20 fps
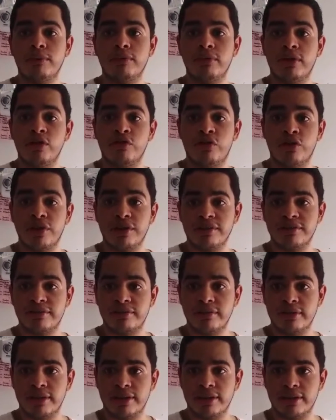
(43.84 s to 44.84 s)
different
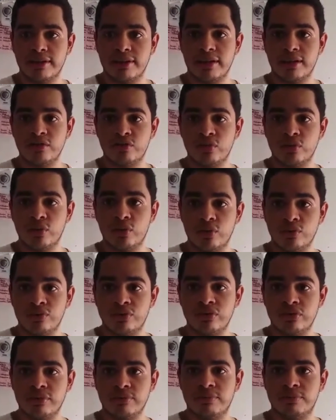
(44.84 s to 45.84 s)
dance
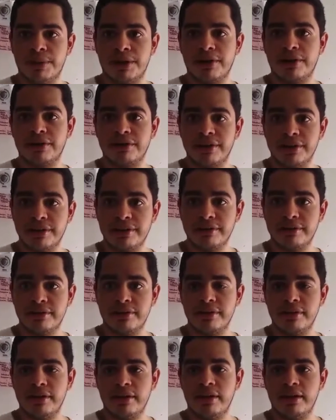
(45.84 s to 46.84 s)
groups parade
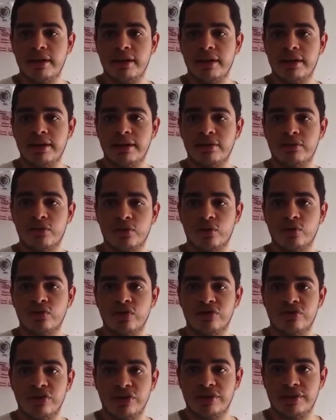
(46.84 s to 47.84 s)
throughout
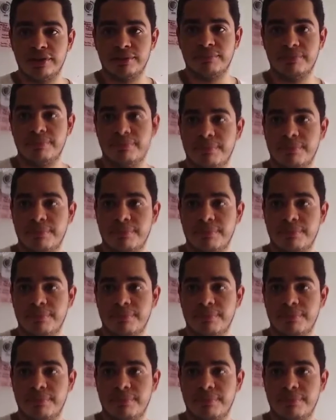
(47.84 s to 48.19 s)
the city.